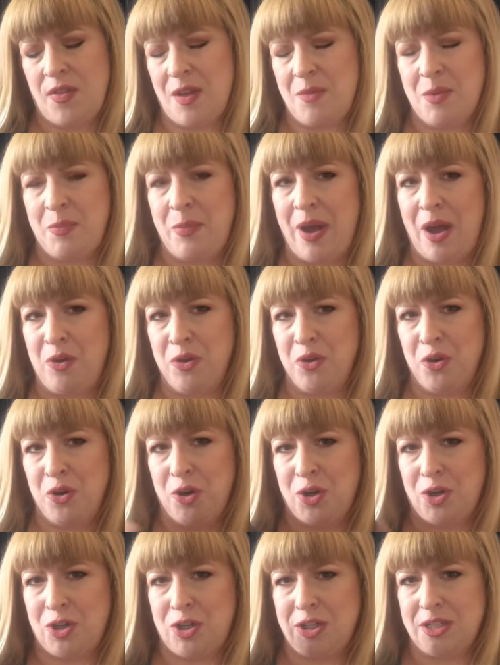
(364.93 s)
I'm a powder
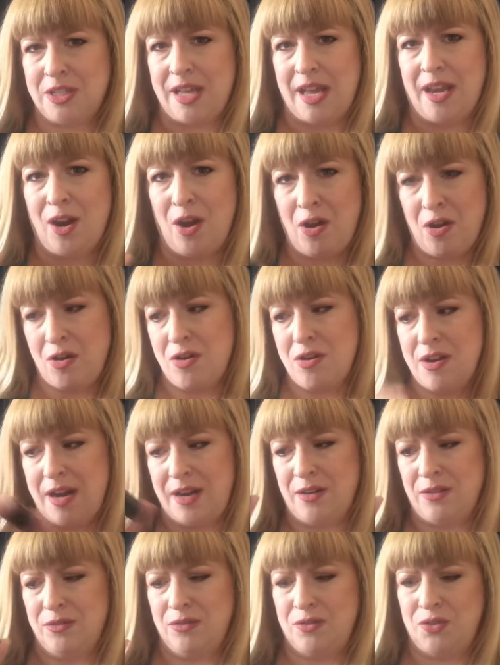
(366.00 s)
girl at heart. I
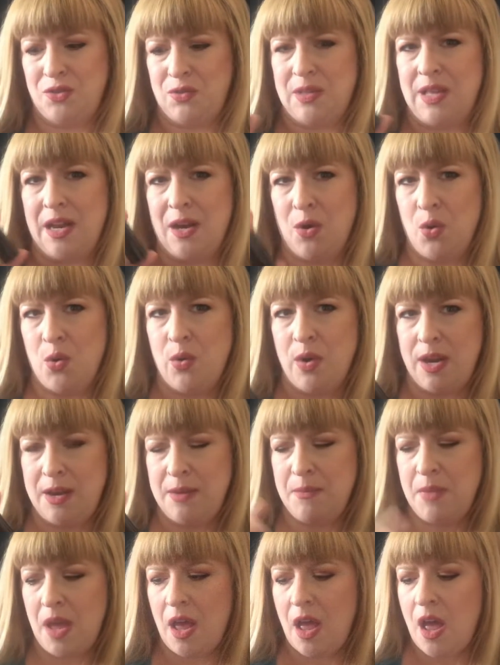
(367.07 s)
don't do a lot of
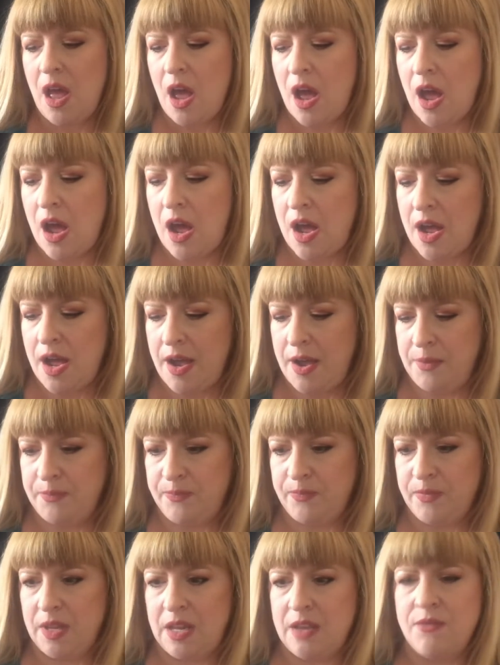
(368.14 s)
cream,
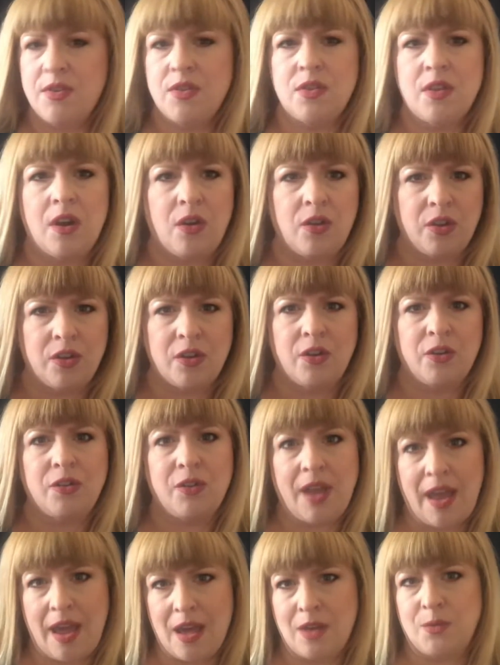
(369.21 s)
even though, you know, you
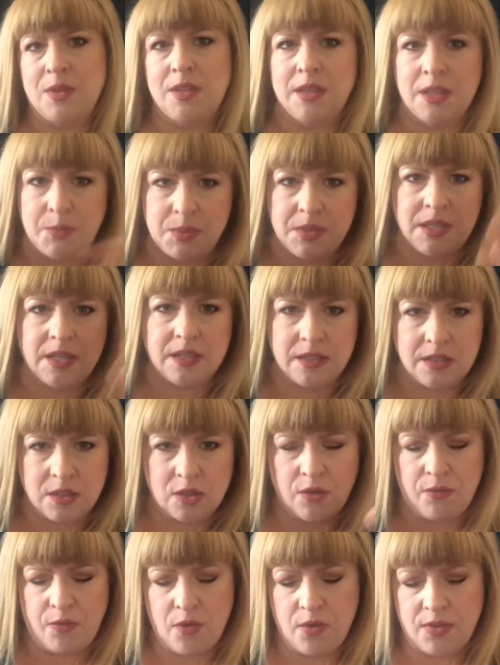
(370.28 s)
can with lipstick and
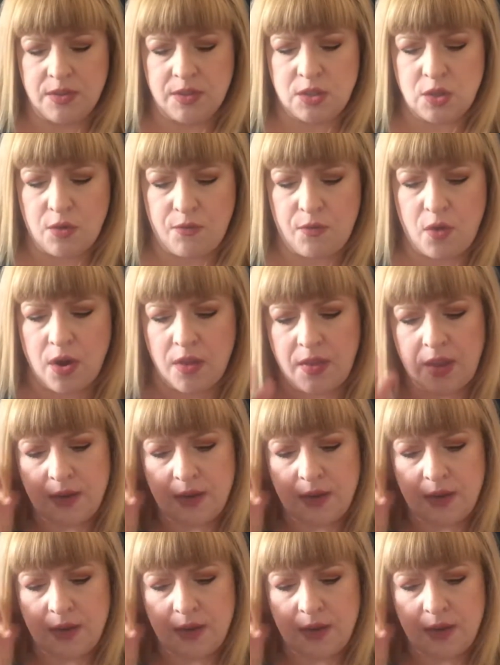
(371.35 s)
so forth and so forth.